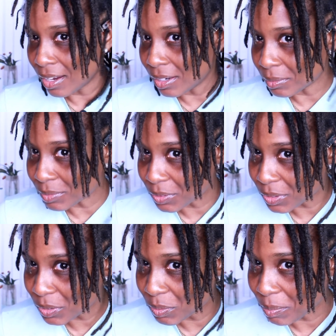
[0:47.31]
um,
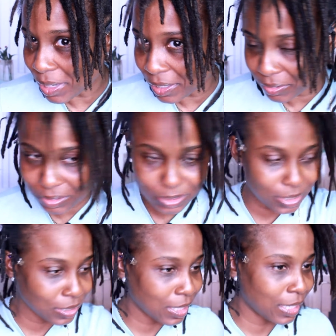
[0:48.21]
so this is what my hair is
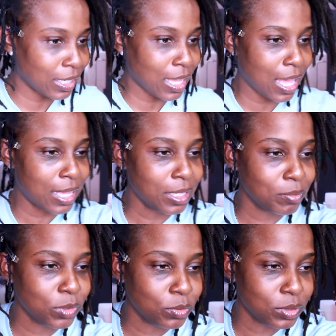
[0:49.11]
looking like. I
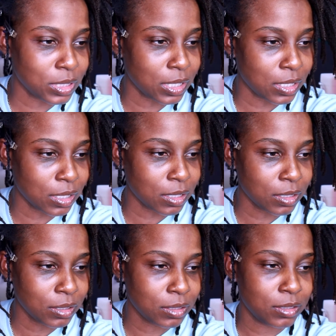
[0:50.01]
am
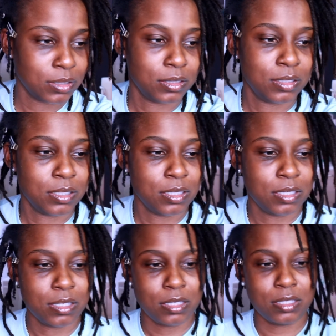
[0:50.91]
using
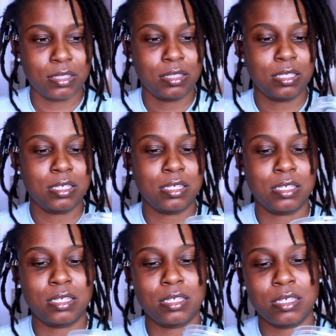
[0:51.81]

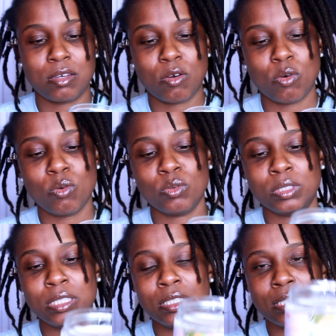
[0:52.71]
the
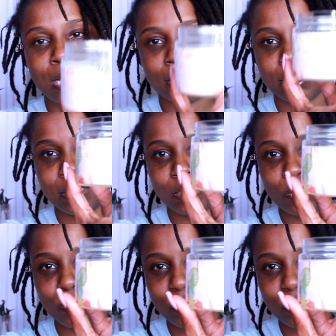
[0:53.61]
ooli Locked and